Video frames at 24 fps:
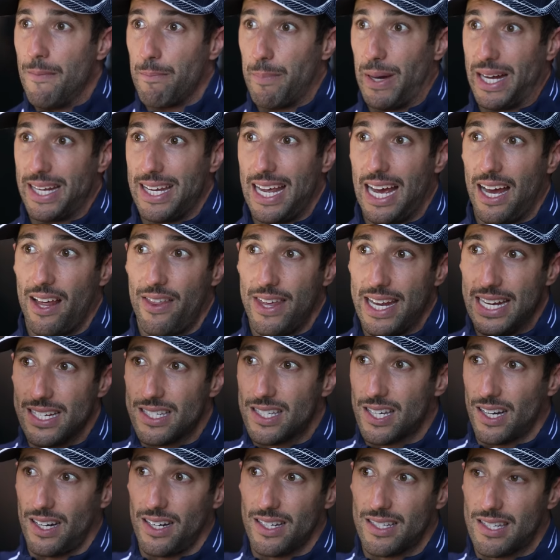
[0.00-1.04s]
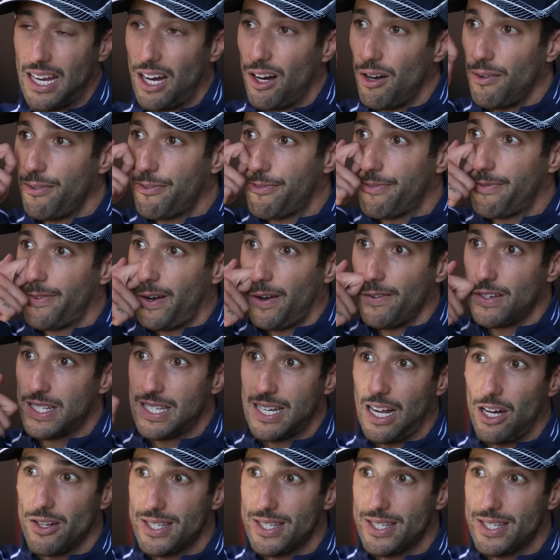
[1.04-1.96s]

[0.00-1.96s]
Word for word: But yeah, the incident itself, obviously I